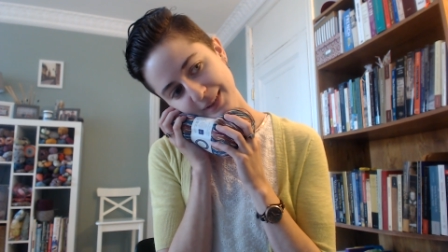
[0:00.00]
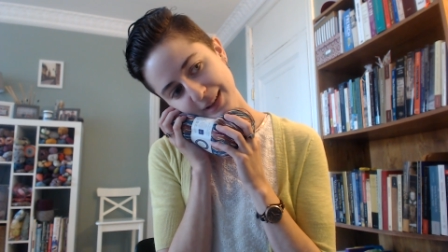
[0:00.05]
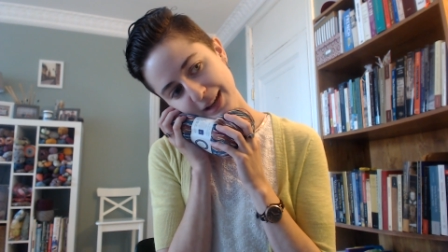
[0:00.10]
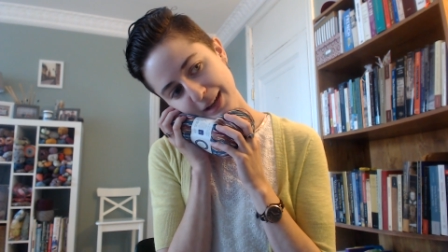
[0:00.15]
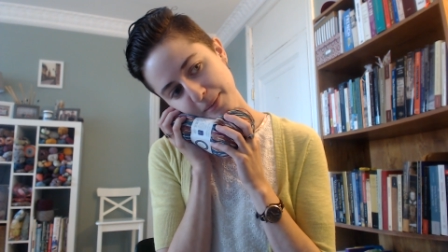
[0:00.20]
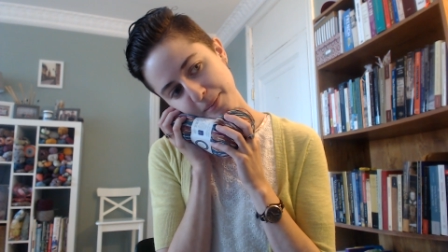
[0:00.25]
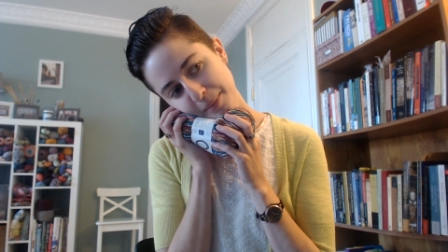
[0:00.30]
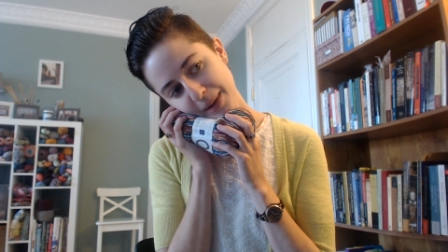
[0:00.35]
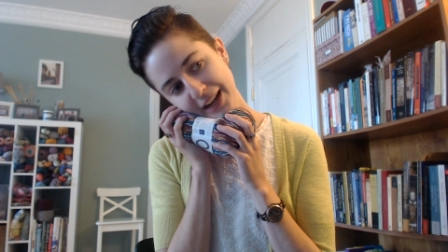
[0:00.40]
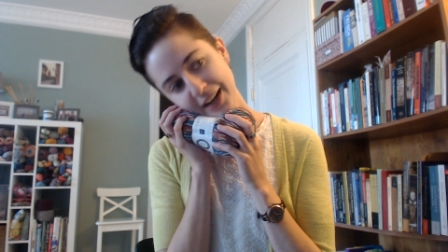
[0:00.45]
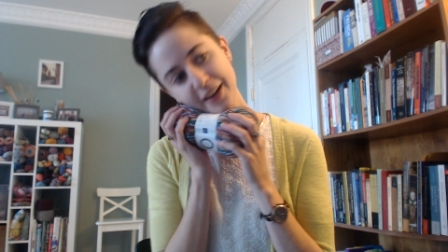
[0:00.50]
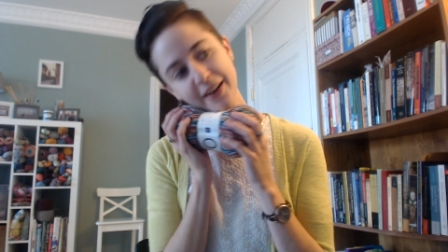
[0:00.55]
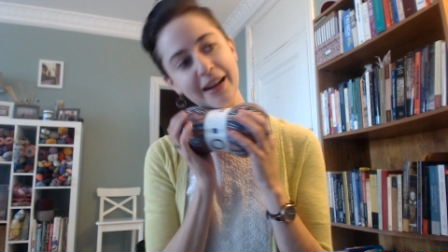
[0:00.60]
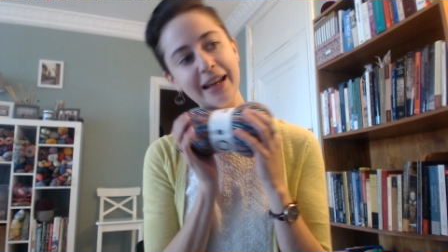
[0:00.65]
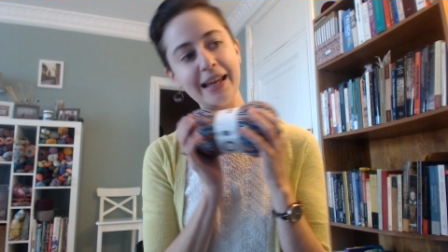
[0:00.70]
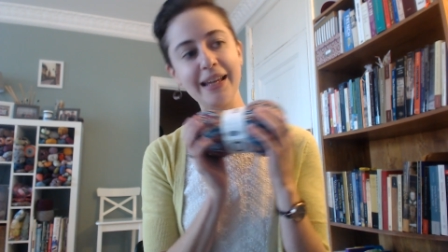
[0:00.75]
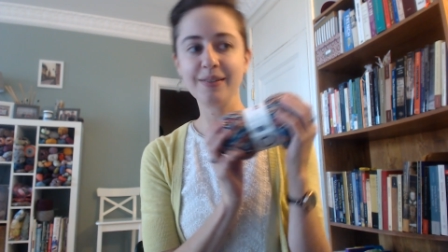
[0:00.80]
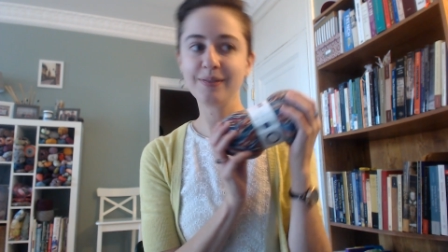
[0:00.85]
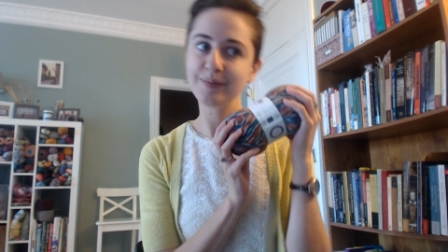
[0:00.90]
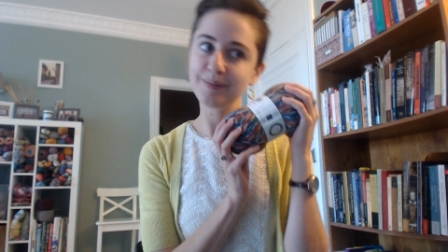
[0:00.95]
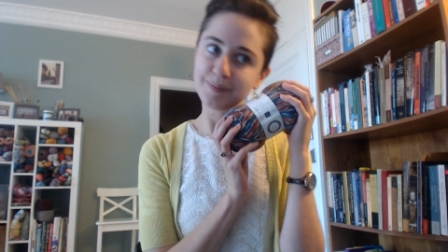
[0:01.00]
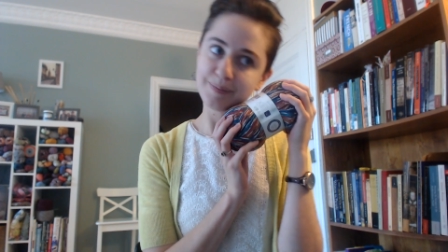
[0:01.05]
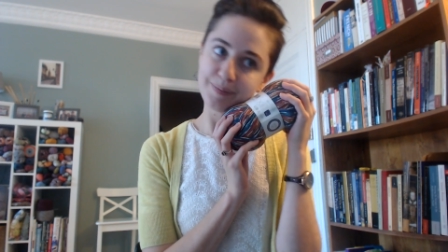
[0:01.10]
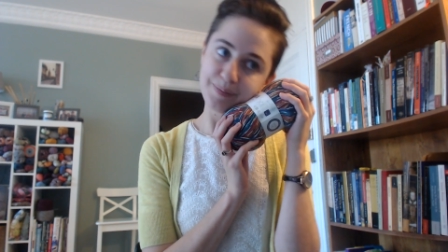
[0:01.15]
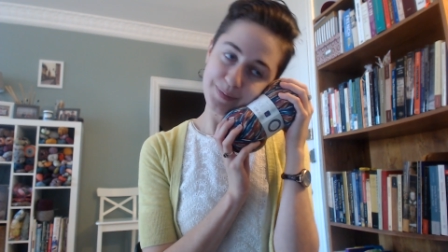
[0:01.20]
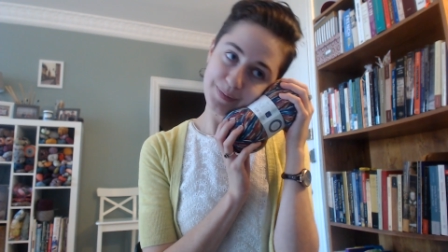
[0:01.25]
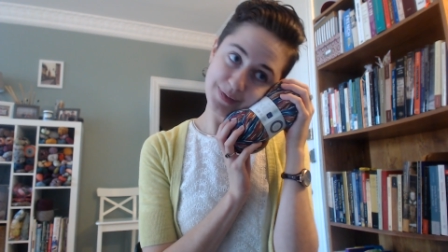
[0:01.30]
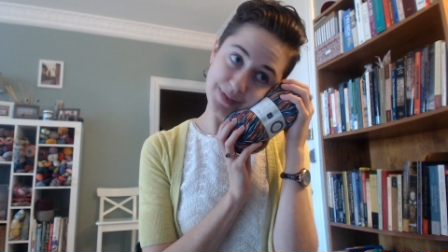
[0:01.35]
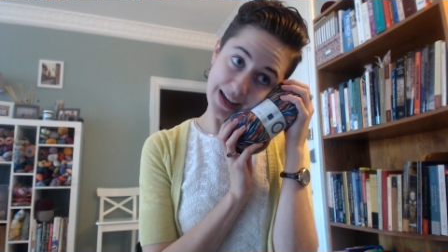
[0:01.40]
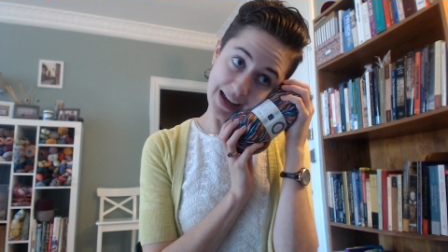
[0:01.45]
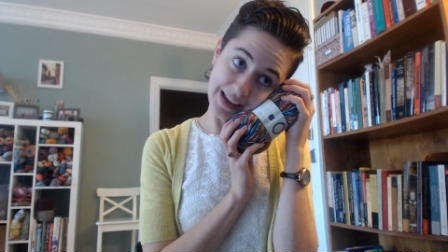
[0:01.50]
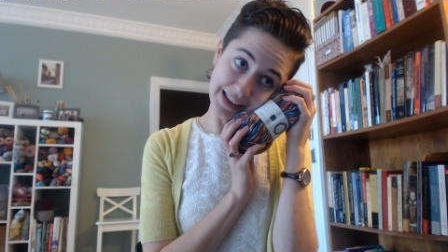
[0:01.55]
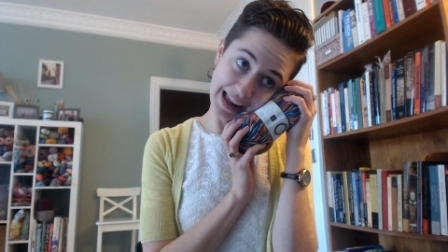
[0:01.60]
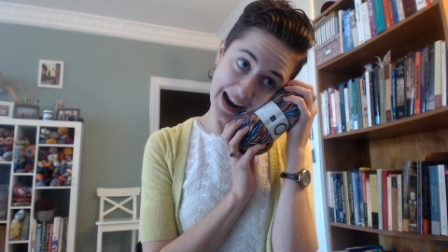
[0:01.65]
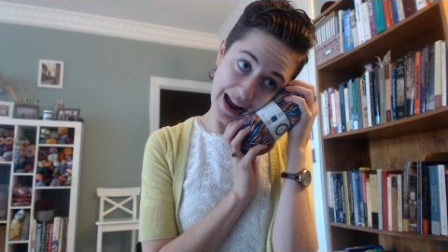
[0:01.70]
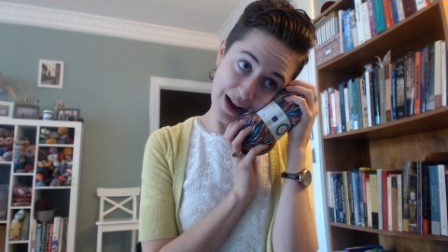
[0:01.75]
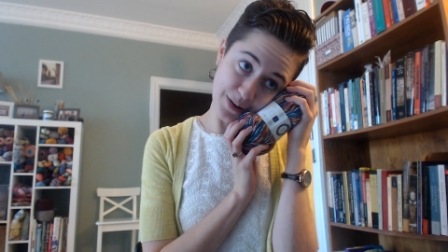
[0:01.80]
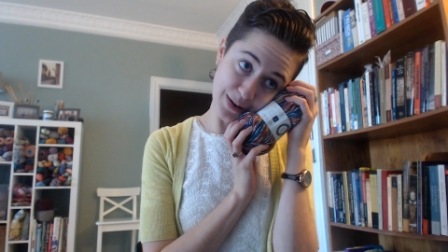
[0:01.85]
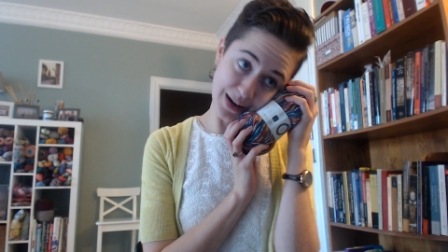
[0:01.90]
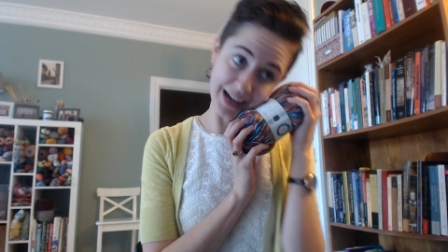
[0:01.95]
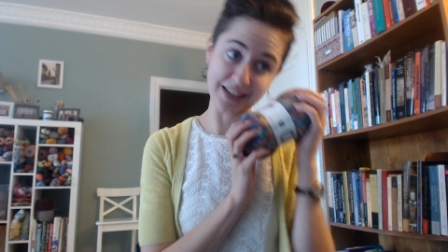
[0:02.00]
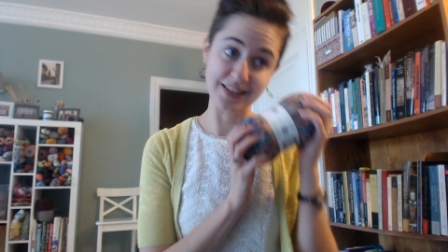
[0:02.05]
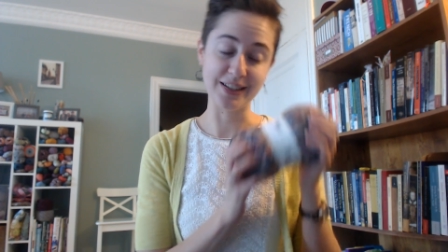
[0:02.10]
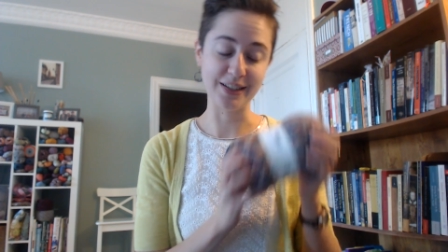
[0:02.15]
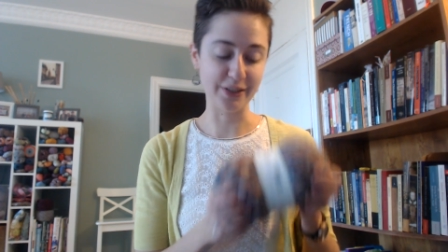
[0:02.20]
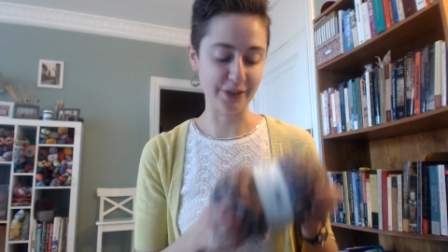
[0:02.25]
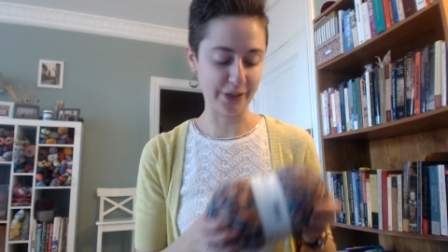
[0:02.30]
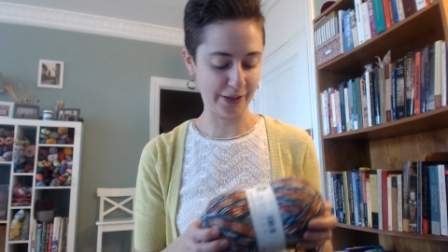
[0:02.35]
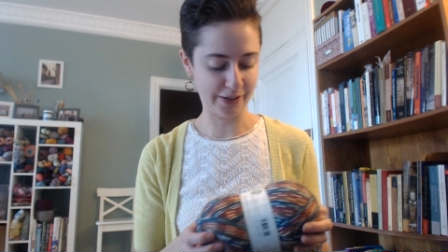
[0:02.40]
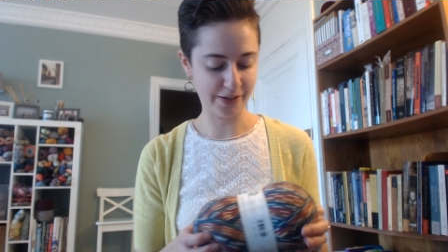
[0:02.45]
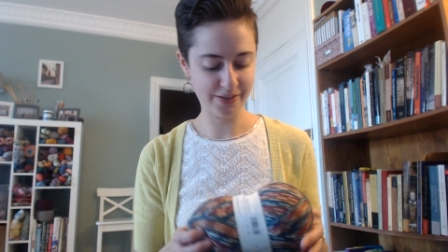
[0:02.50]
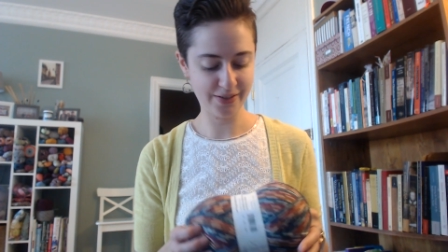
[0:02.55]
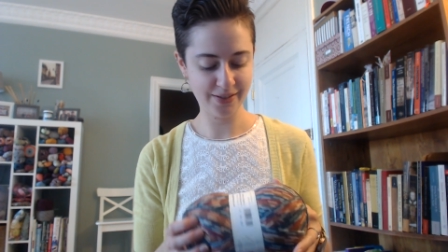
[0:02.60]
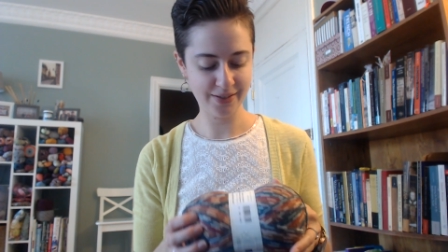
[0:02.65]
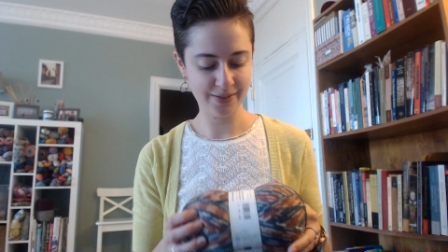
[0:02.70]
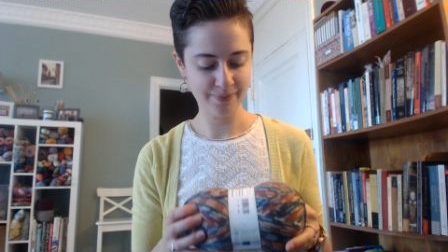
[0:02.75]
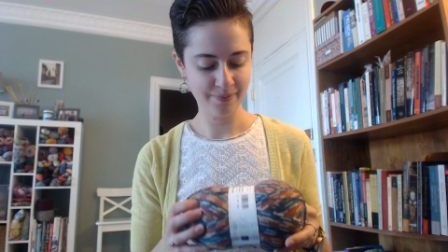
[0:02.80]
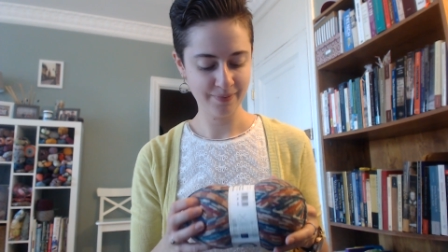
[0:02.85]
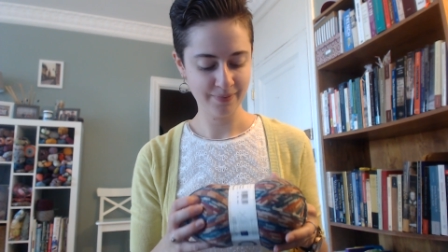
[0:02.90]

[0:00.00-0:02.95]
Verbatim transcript: admire it, tell it how nice it looks,